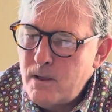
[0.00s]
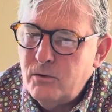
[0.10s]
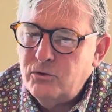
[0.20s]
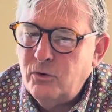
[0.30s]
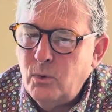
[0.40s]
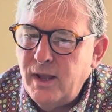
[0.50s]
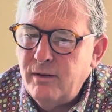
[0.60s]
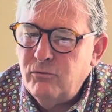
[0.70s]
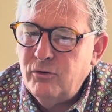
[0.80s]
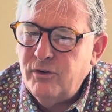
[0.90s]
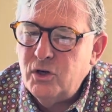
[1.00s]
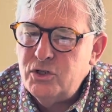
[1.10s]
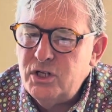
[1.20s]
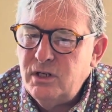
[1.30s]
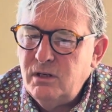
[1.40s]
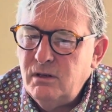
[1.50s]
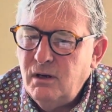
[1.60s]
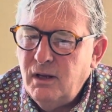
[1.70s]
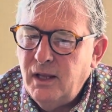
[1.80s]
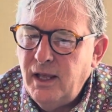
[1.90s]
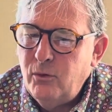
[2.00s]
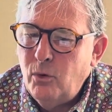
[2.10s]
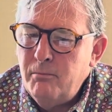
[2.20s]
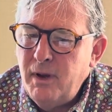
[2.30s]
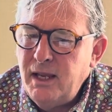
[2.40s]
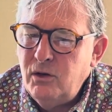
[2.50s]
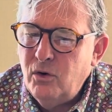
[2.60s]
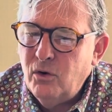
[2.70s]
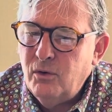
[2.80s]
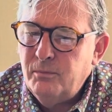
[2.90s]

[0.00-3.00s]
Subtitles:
So we have reversion and remainder.